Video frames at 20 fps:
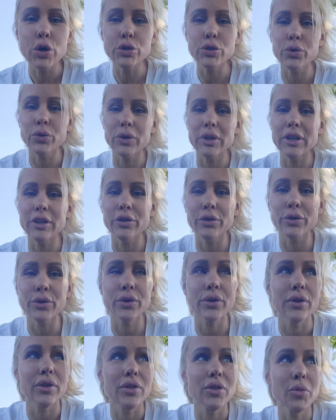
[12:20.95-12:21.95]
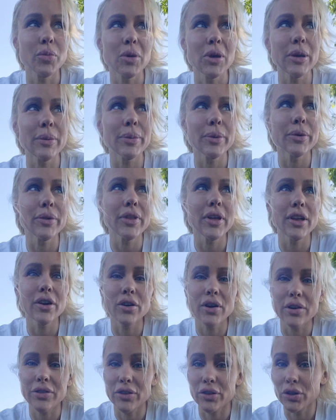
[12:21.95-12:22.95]
So either the people that
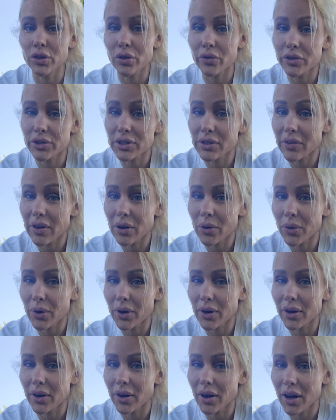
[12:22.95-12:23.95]
are at the University of Iowa